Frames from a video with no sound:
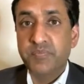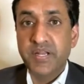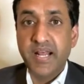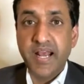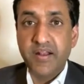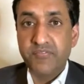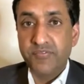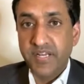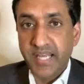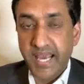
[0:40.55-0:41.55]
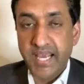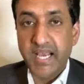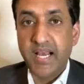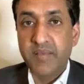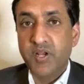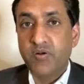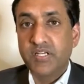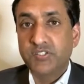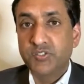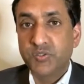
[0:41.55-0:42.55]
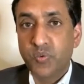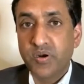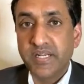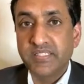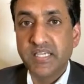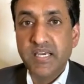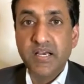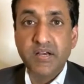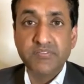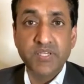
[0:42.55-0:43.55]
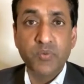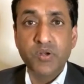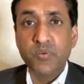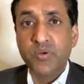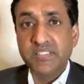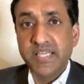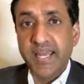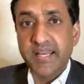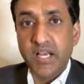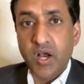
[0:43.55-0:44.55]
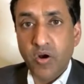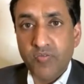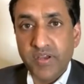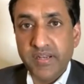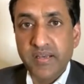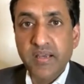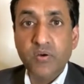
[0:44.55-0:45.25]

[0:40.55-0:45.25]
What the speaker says: But every day I'm hearing stories of someone who is getting COVID,